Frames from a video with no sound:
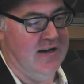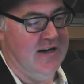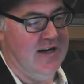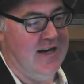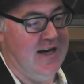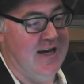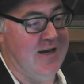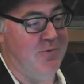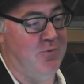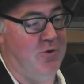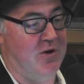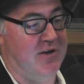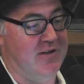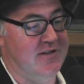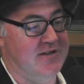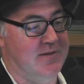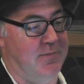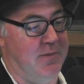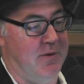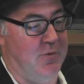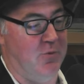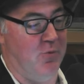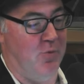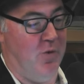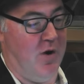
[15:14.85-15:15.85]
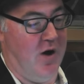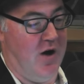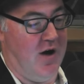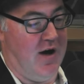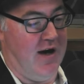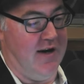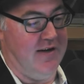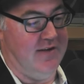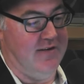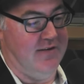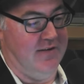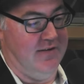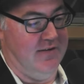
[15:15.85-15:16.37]
He wanted to be
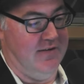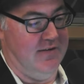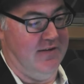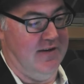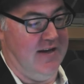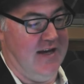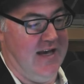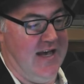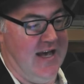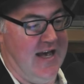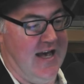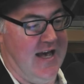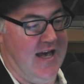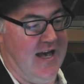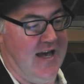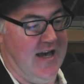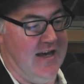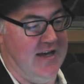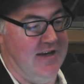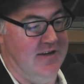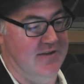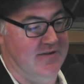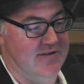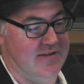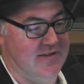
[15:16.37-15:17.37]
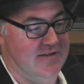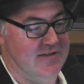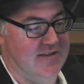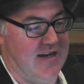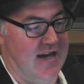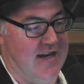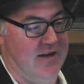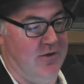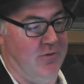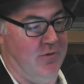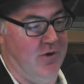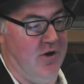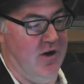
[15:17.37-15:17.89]
white. He used to say
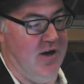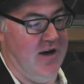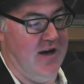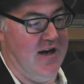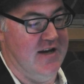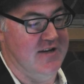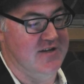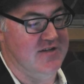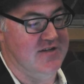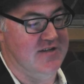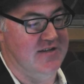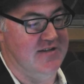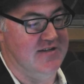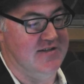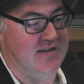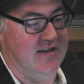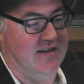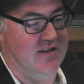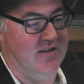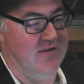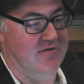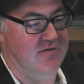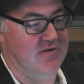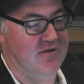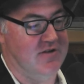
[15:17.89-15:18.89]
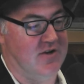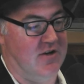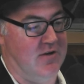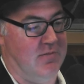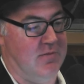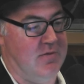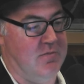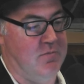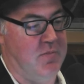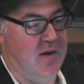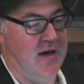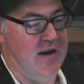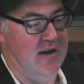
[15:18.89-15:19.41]
to her, and she said, "You've just got to be
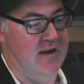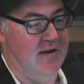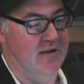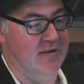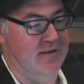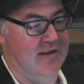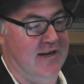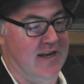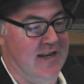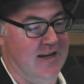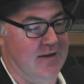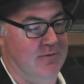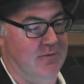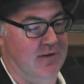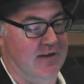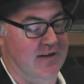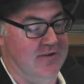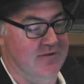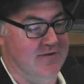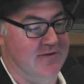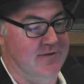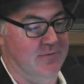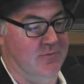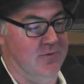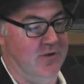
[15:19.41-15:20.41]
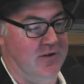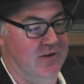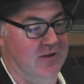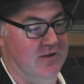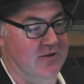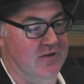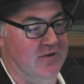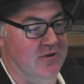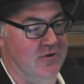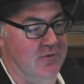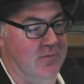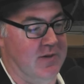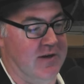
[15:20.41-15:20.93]
better than anyone else at what you
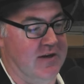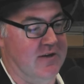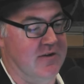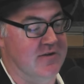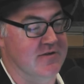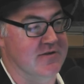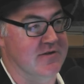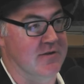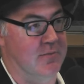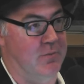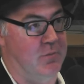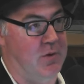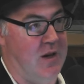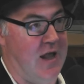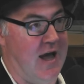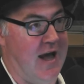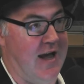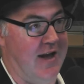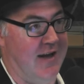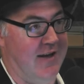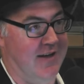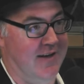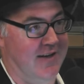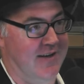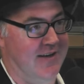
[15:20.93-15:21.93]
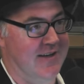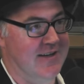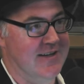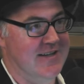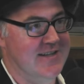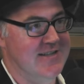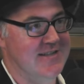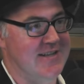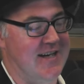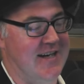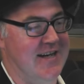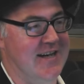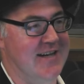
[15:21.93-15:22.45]
do because you're black." Yeah.
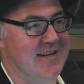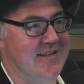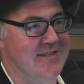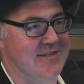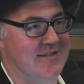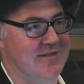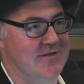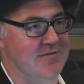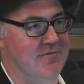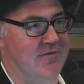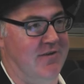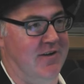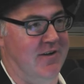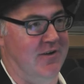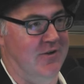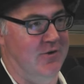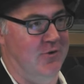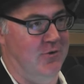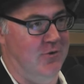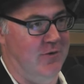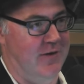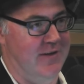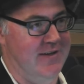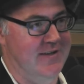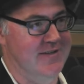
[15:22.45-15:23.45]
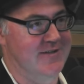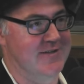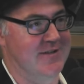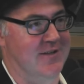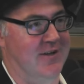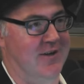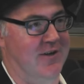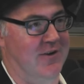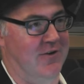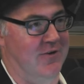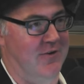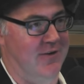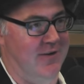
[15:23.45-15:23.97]
So he has his real
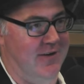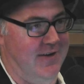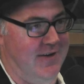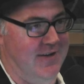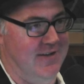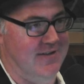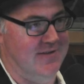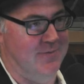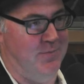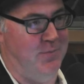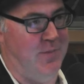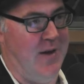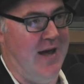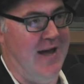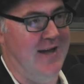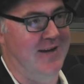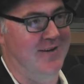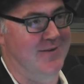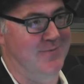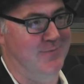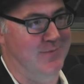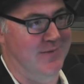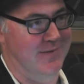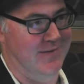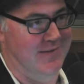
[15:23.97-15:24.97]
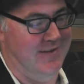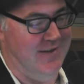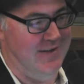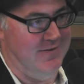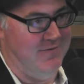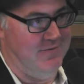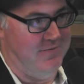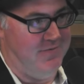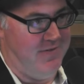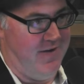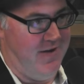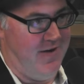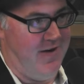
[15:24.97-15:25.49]
insecurities, abandonment at
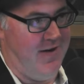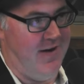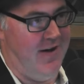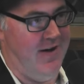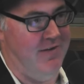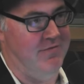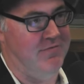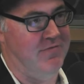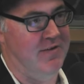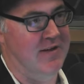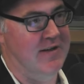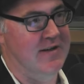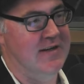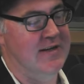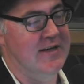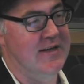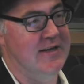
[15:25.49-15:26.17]
5. Mm-hmm.